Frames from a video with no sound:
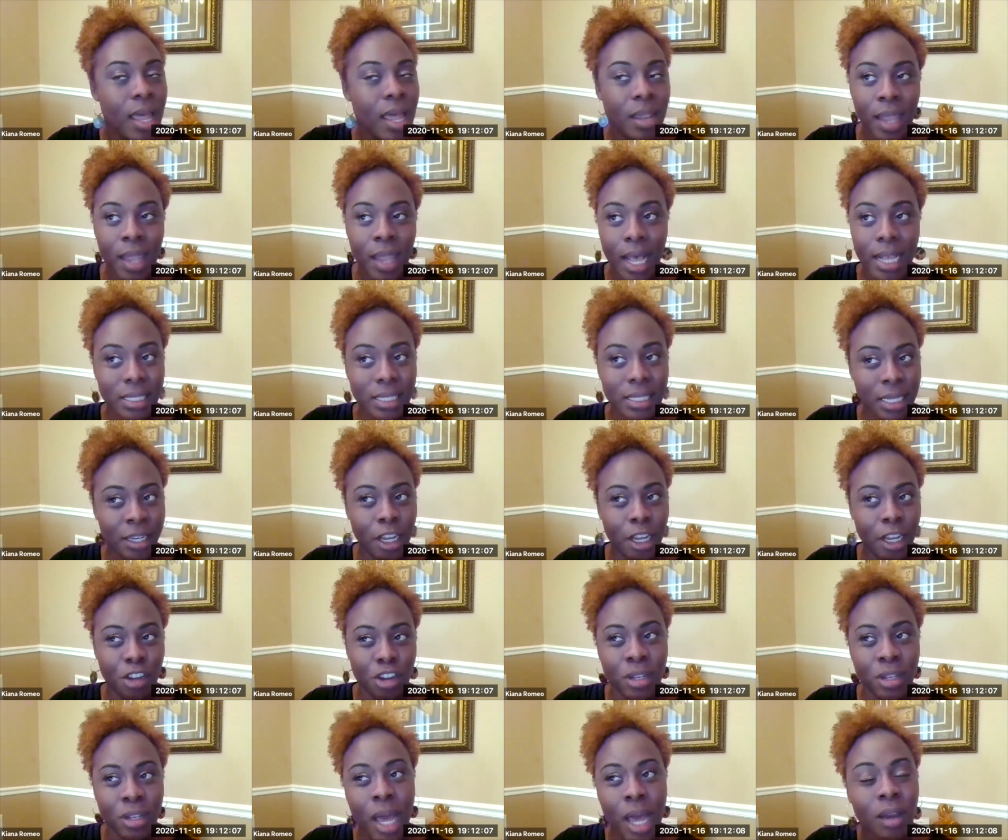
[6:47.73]
Not saying
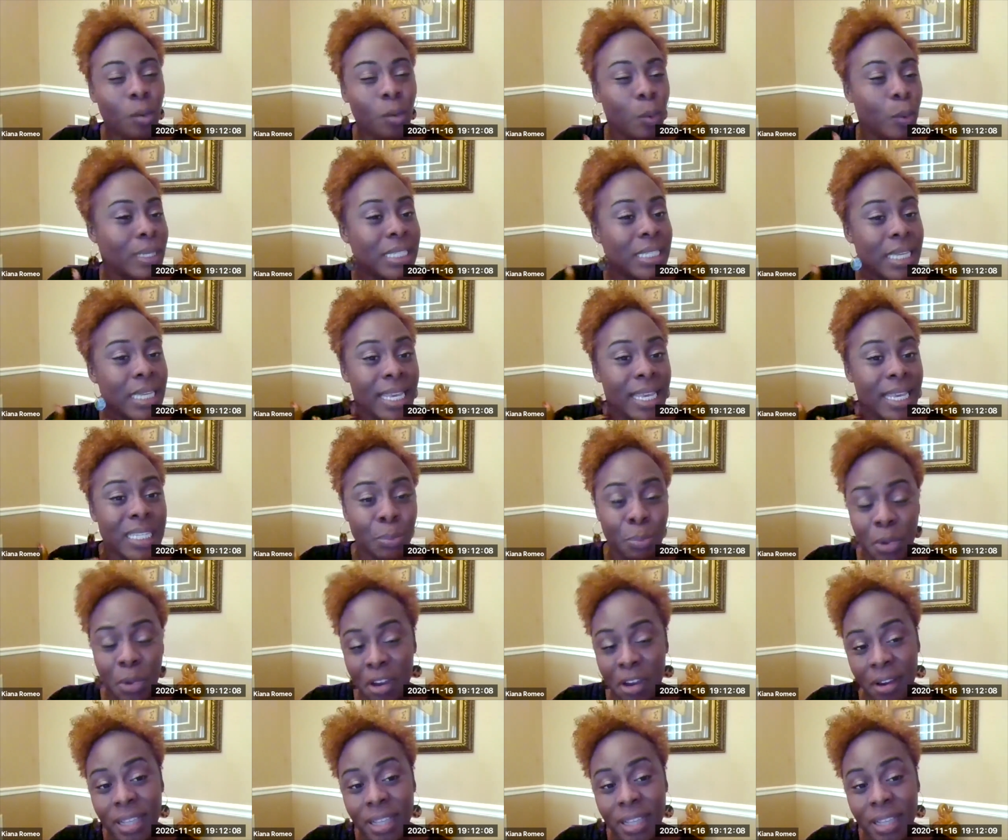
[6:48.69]
that you're not going to
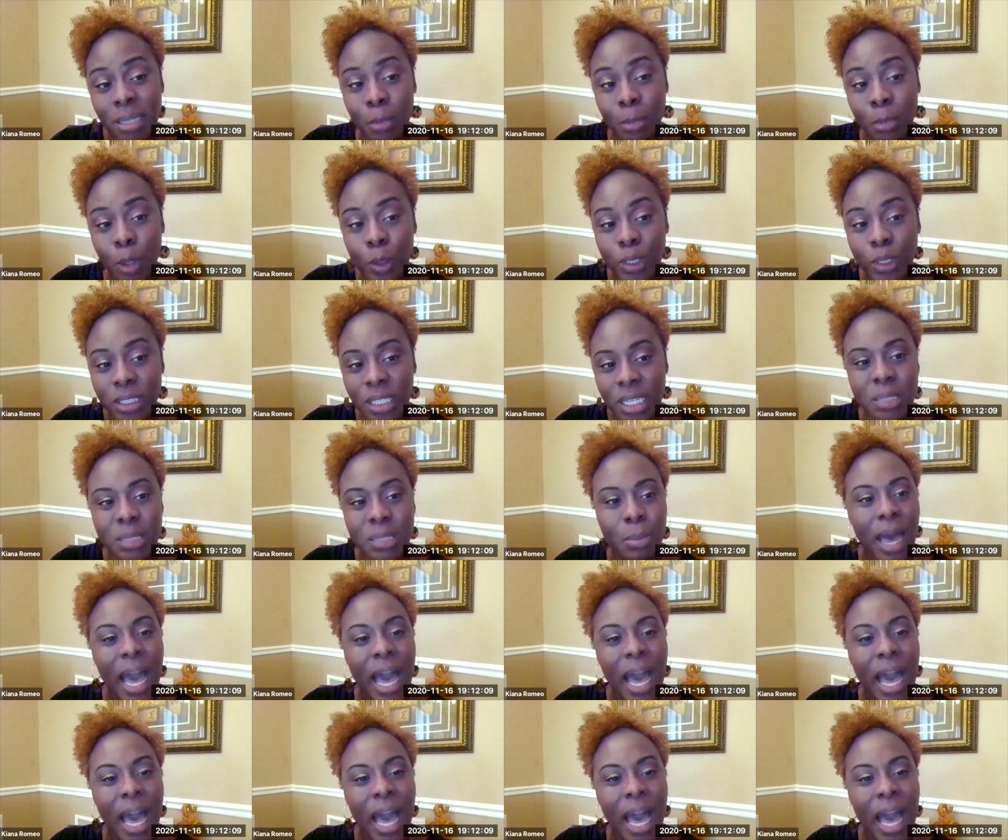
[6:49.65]
experience emotions, mm.